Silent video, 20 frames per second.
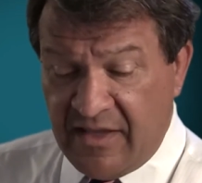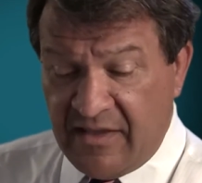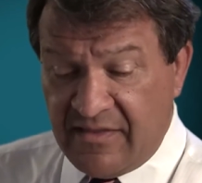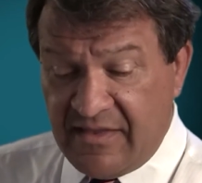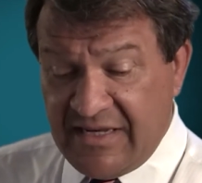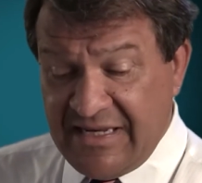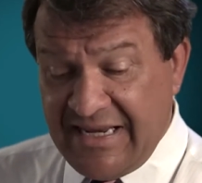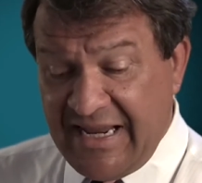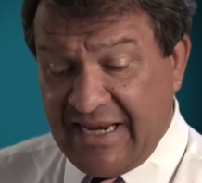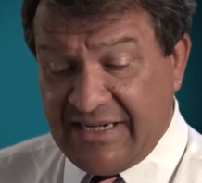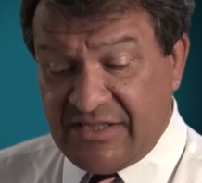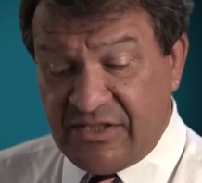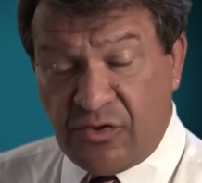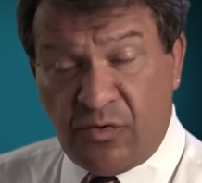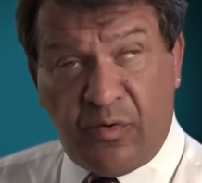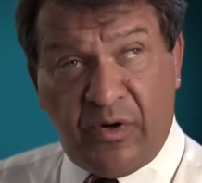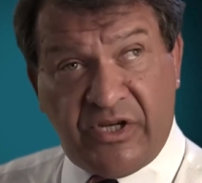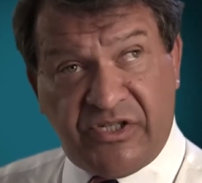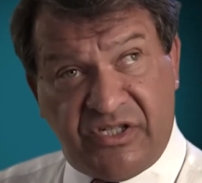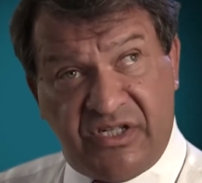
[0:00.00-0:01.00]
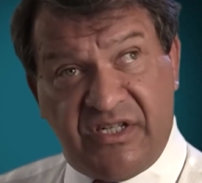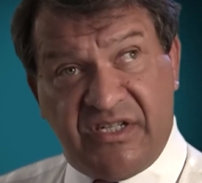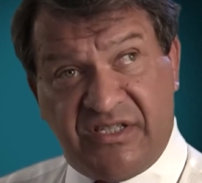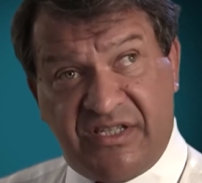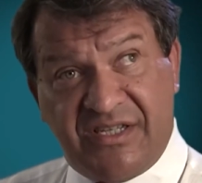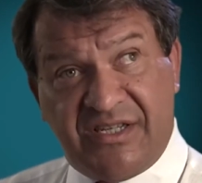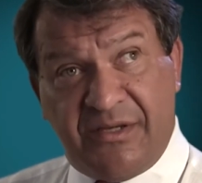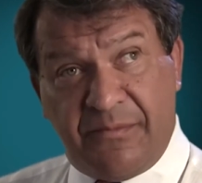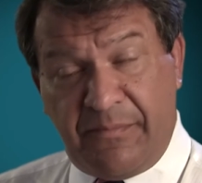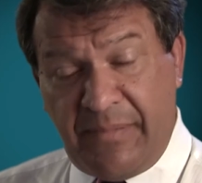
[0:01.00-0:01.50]
The next question is
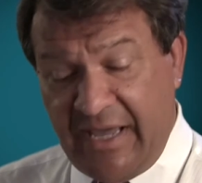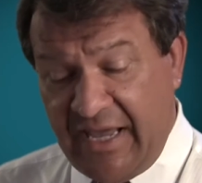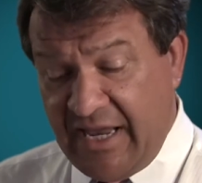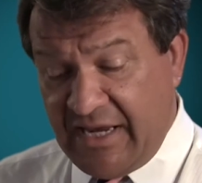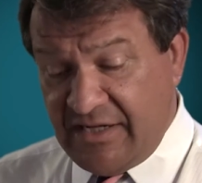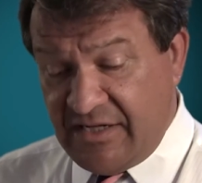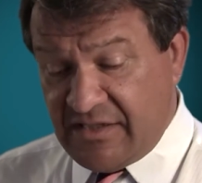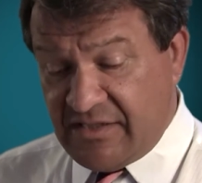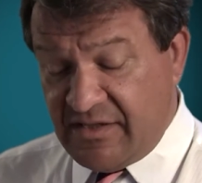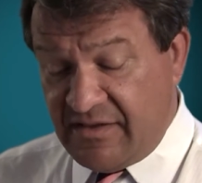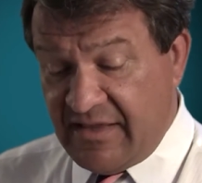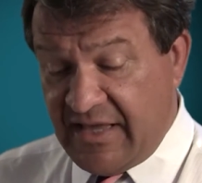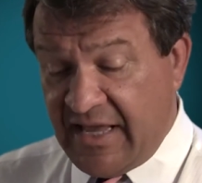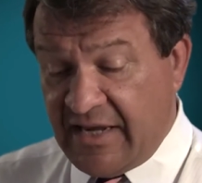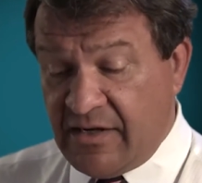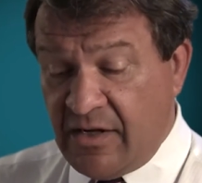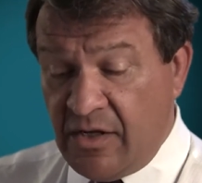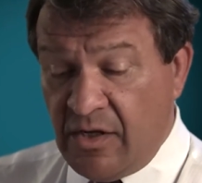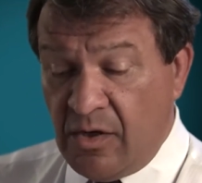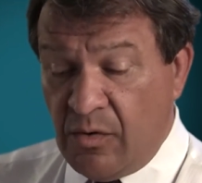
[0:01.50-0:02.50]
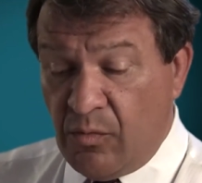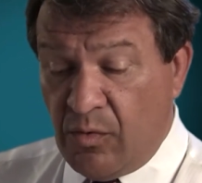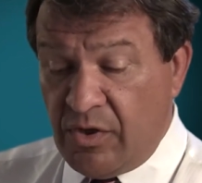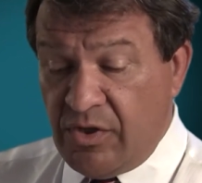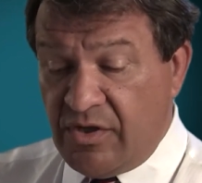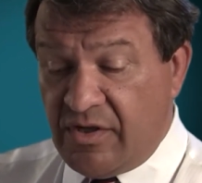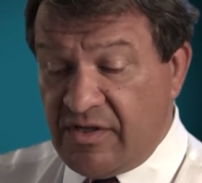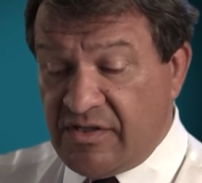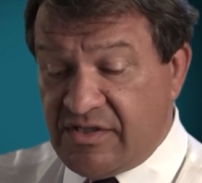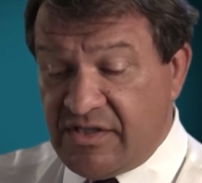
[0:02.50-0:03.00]
the companion to that. What do
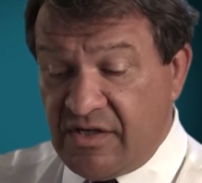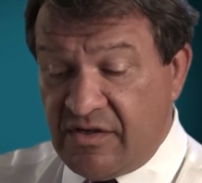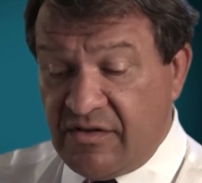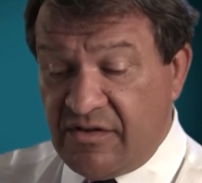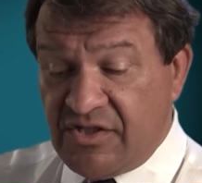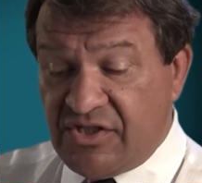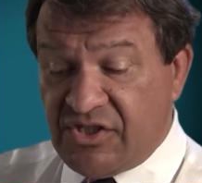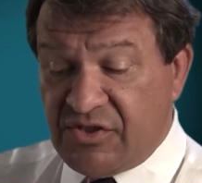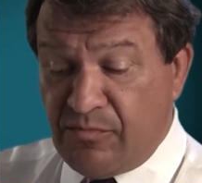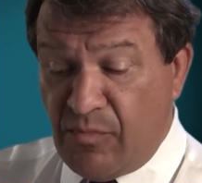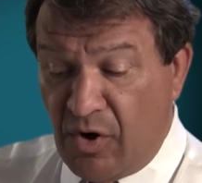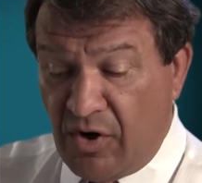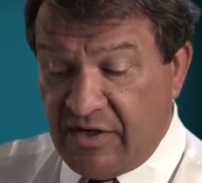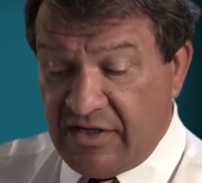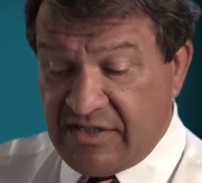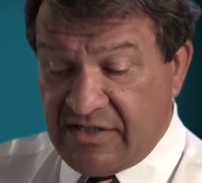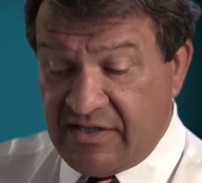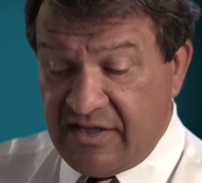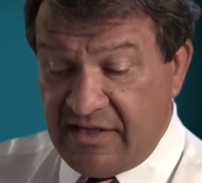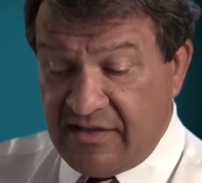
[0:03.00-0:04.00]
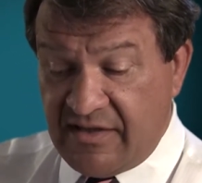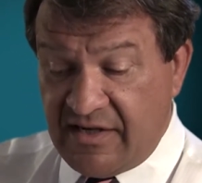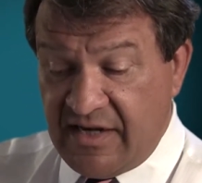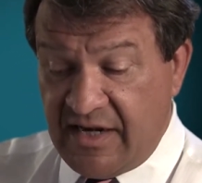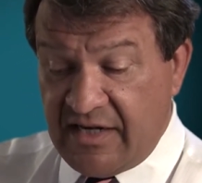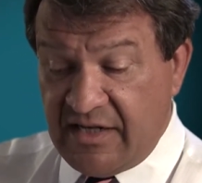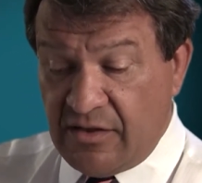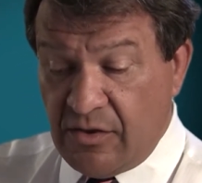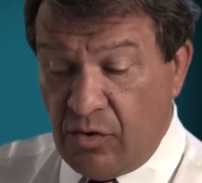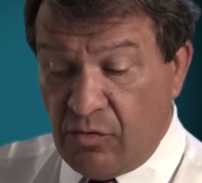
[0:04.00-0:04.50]
you consider the smartest thing that
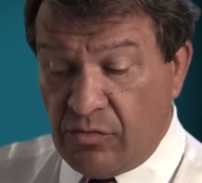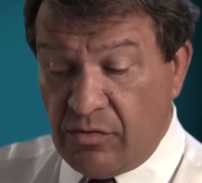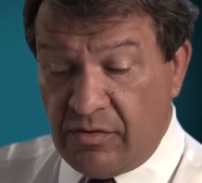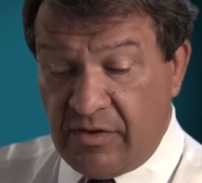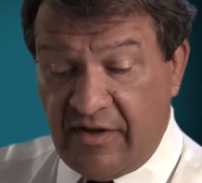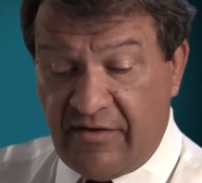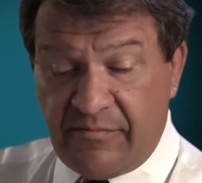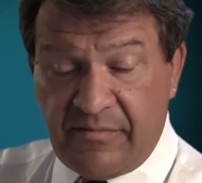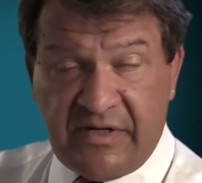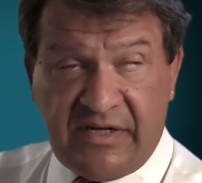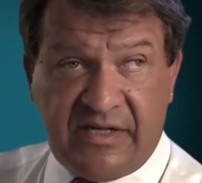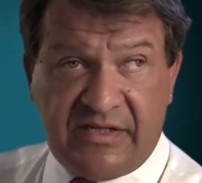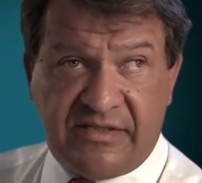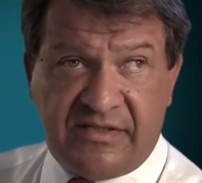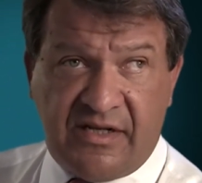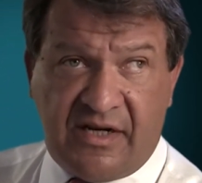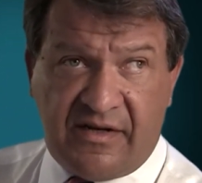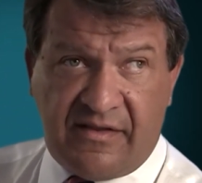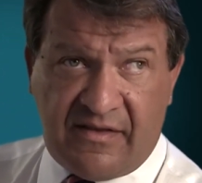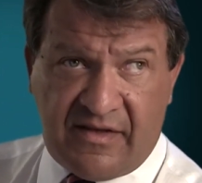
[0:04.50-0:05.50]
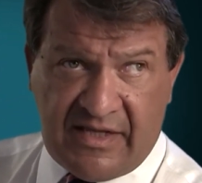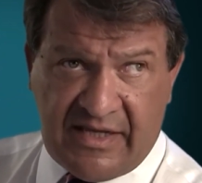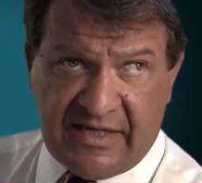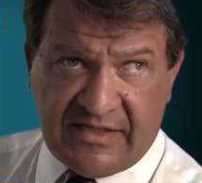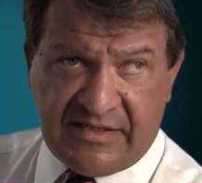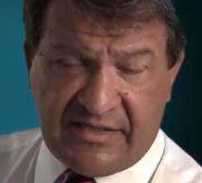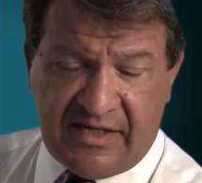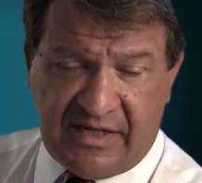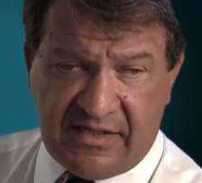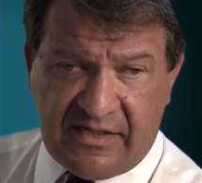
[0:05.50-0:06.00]
any local government has done in the
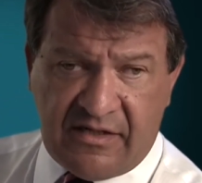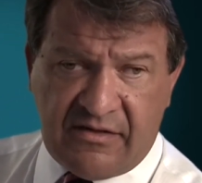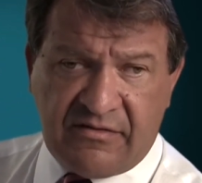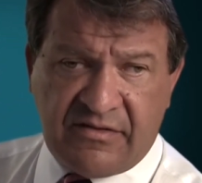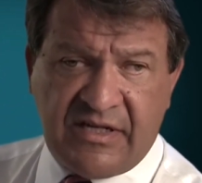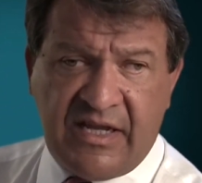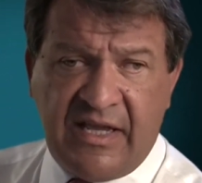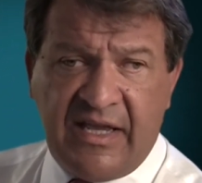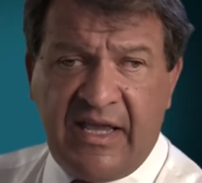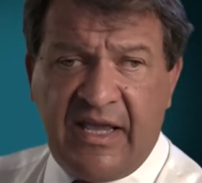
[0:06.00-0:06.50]
last 10 years?